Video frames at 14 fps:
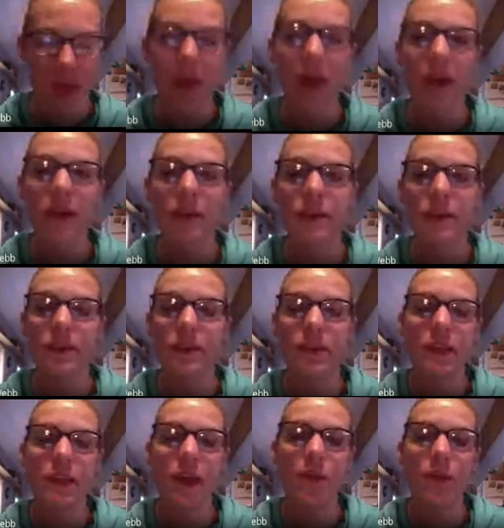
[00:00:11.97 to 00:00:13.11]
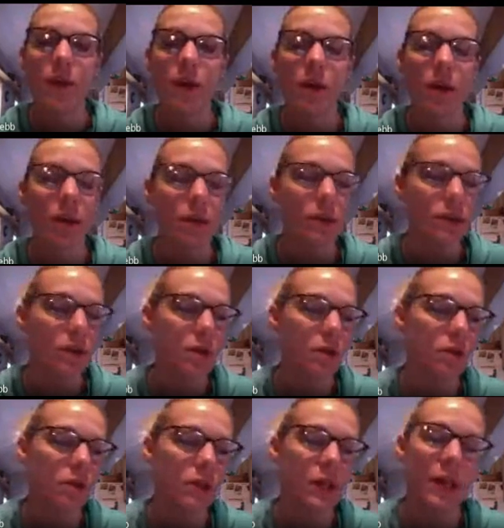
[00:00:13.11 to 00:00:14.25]
guys, today we are going to
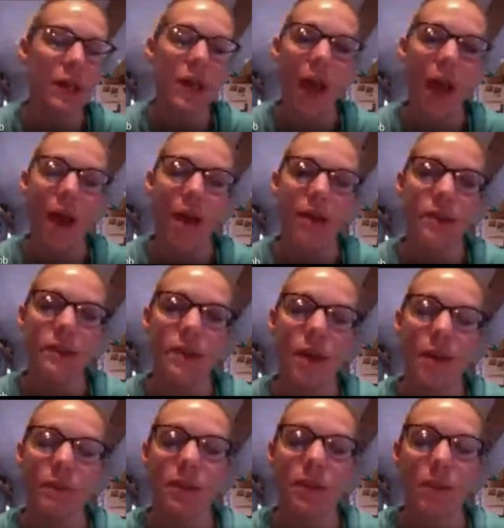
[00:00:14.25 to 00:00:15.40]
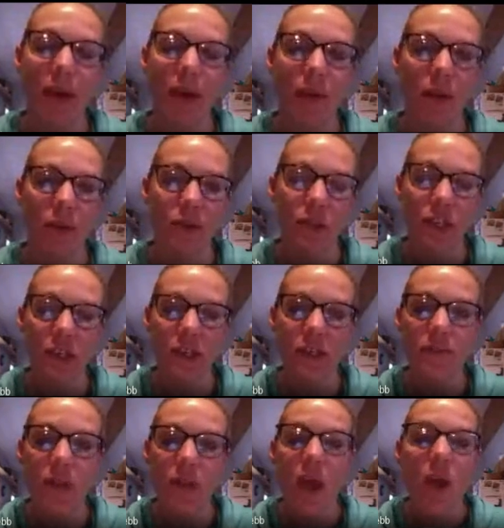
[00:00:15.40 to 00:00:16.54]
start looking at some
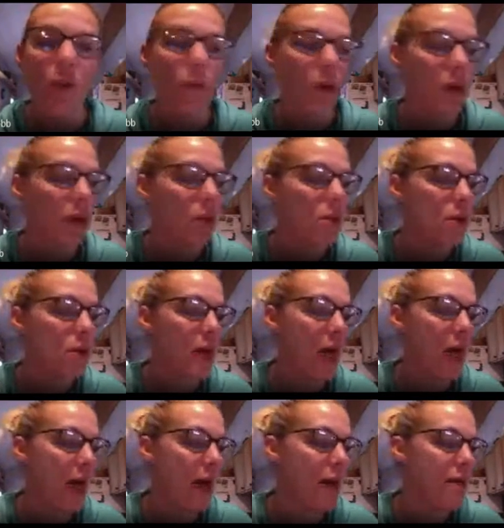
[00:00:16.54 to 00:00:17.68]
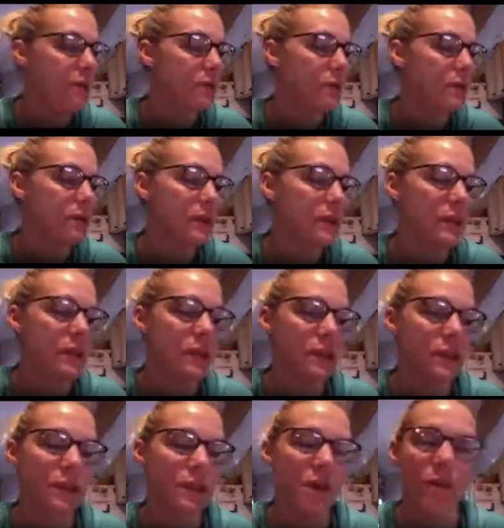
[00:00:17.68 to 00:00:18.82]
pathologies. We're going to look at
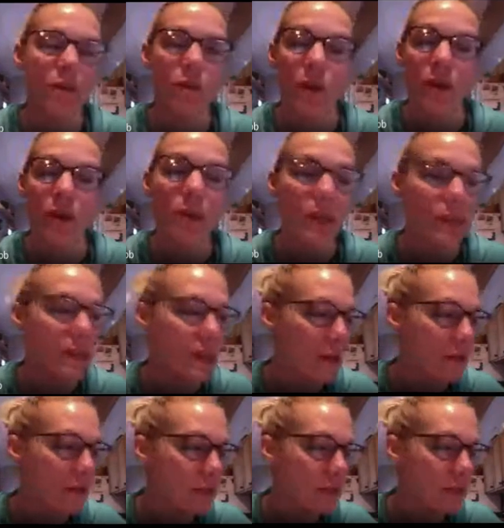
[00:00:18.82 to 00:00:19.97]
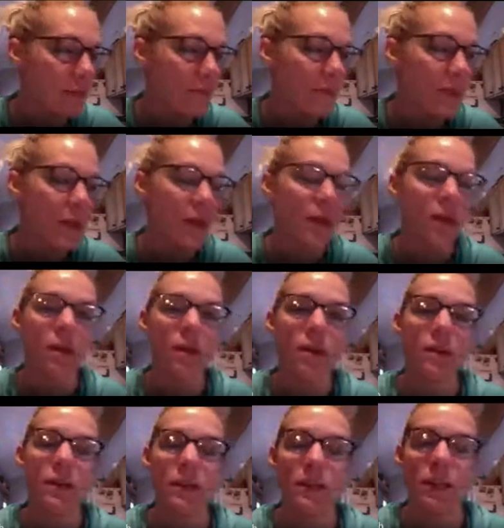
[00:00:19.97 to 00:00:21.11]
diseases of red blood cells,
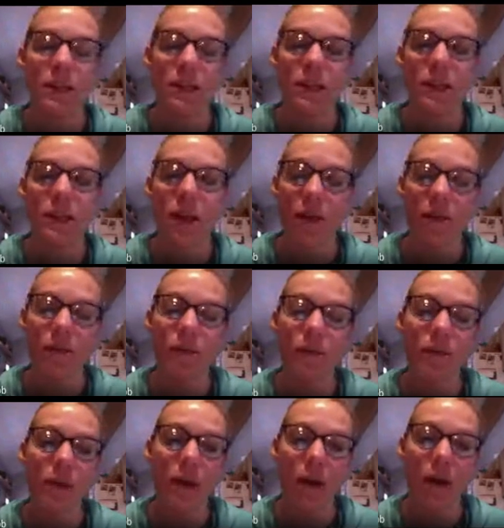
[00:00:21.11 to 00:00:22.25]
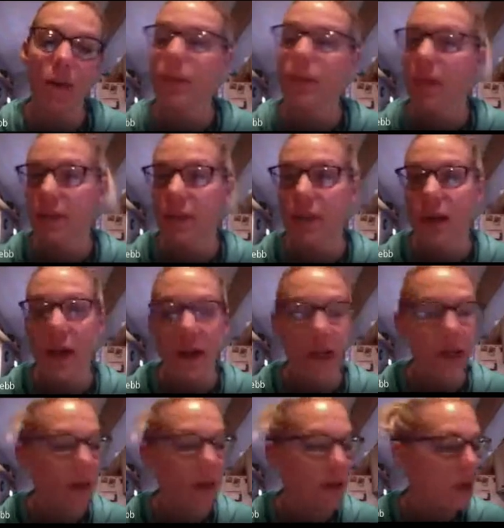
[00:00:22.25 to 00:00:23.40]
diseases of blood
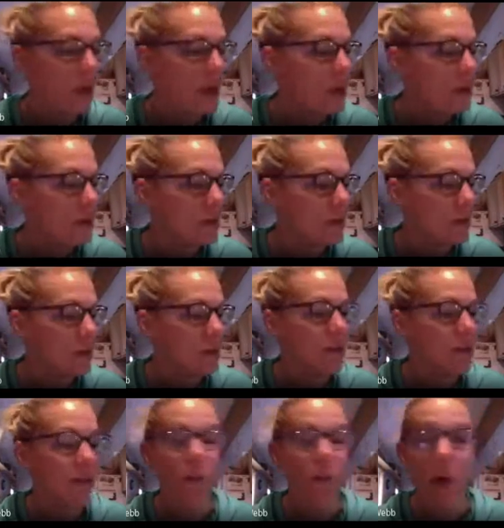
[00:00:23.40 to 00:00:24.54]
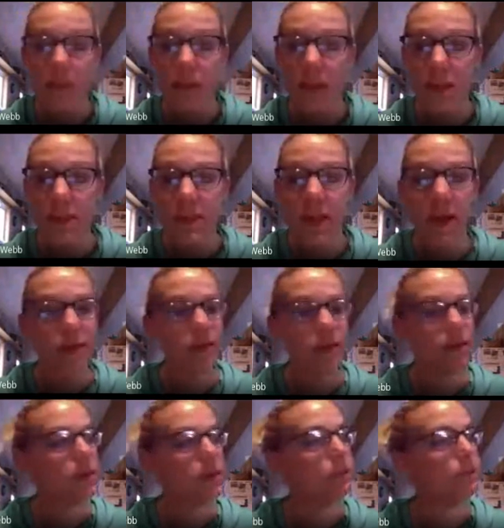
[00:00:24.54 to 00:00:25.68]
clotting, diseases of white blood cells,